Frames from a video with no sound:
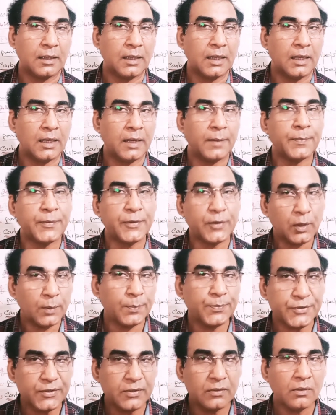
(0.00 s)

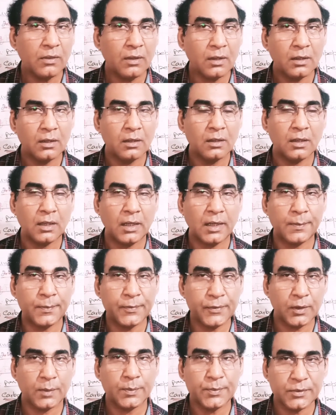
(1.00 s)
absorption
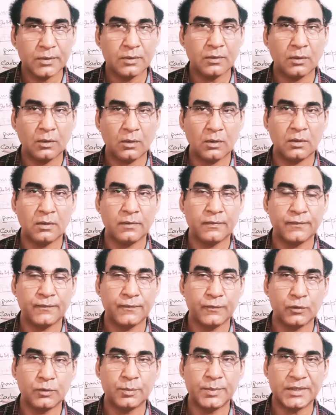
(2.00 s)
of
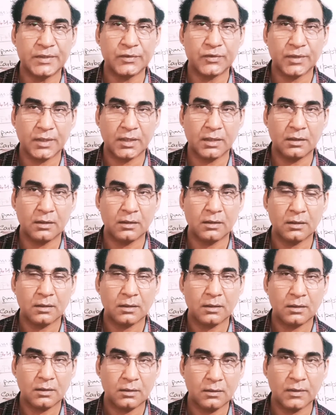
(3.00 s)
food material.
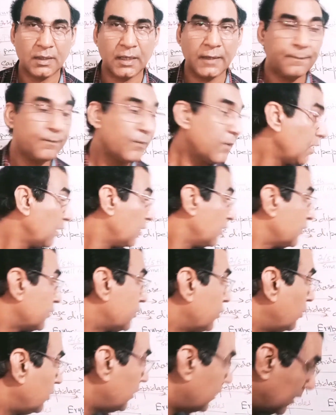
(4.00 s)
Okay,
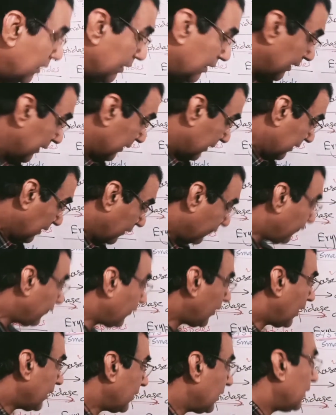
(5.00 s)
so this is the
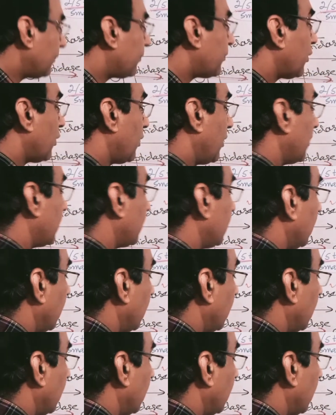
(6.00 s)
final product